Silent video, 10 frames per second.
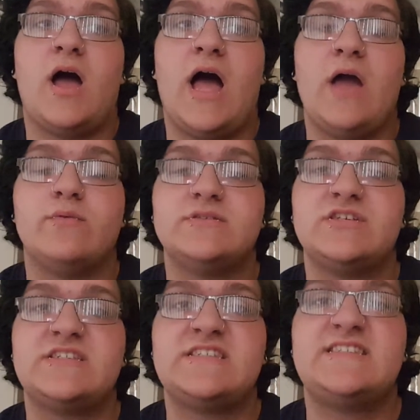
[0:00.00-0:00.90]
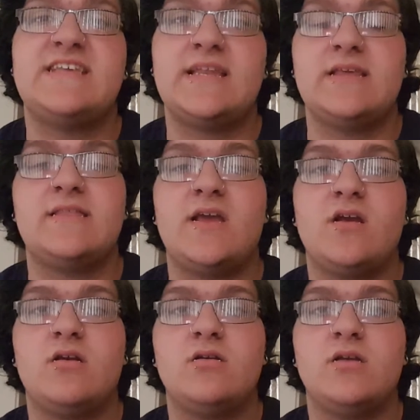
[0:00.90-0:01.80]
I was just sitting
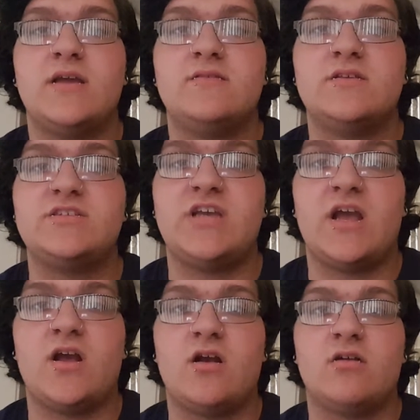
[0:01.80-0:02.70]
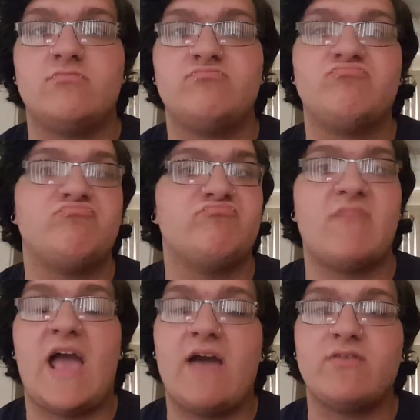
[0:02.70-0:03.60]
there in the chair,
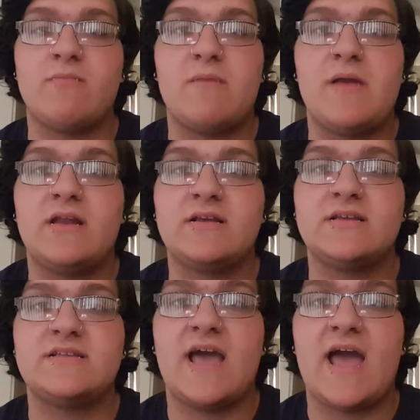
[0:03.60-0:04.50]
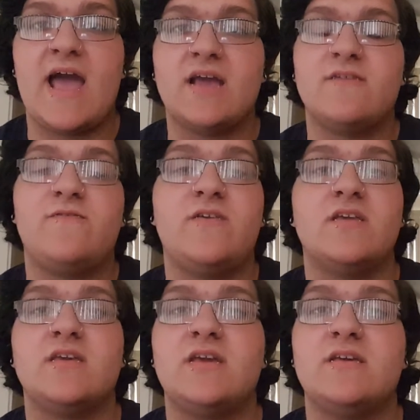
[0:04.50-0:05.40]
having my panic attack,
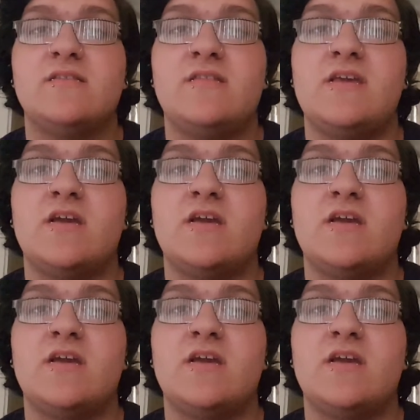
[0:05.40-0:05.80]
feeling the